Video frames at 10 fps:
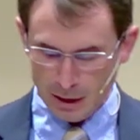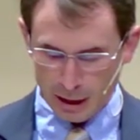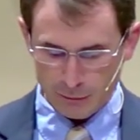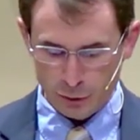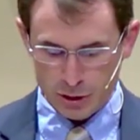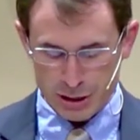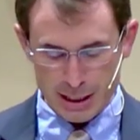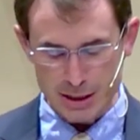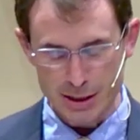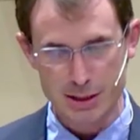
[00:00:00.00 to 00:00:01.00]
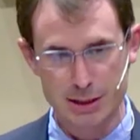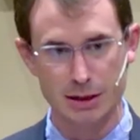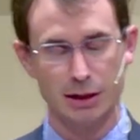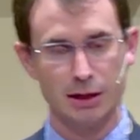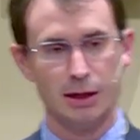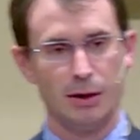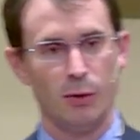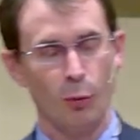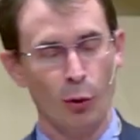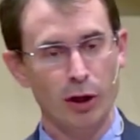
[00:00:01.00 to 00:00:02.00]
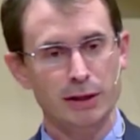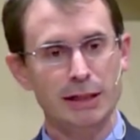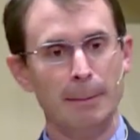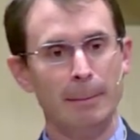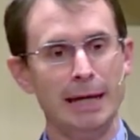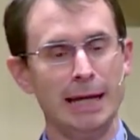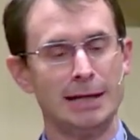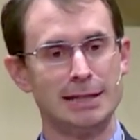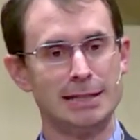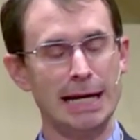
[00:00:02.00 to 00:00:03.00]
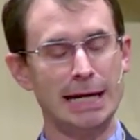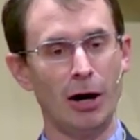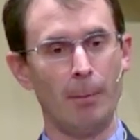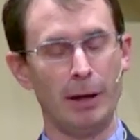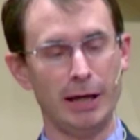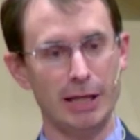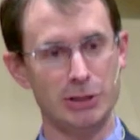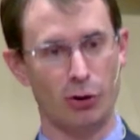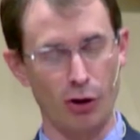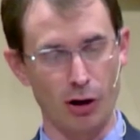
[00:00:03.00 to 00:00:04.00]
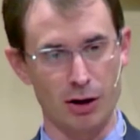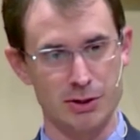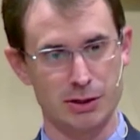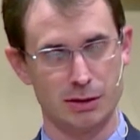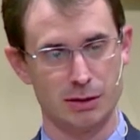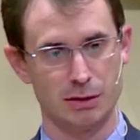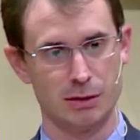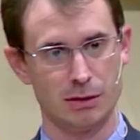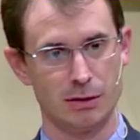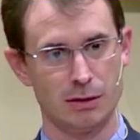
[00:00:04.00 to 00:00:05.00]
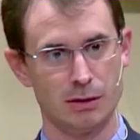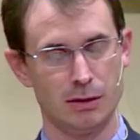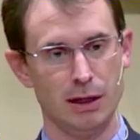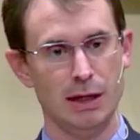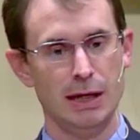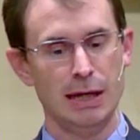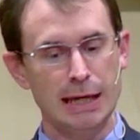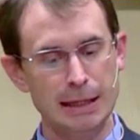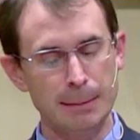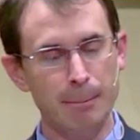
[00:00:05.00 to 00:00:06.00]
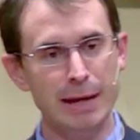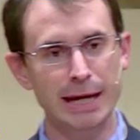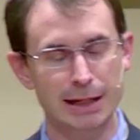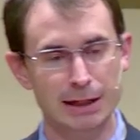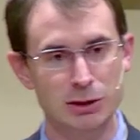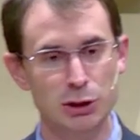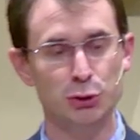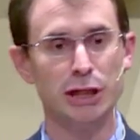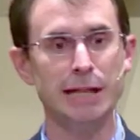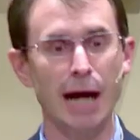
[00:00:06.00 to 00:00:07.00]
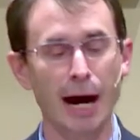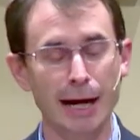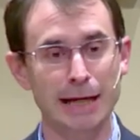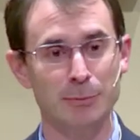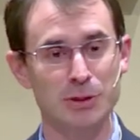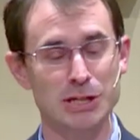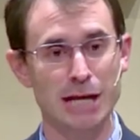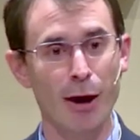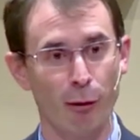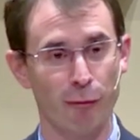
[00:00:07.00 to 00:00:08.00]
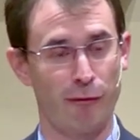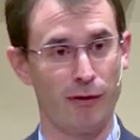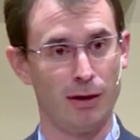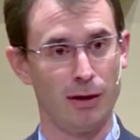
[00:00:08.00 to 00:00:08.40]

And for Jesus, what did it mean to take up his cross? It meant to deny himself.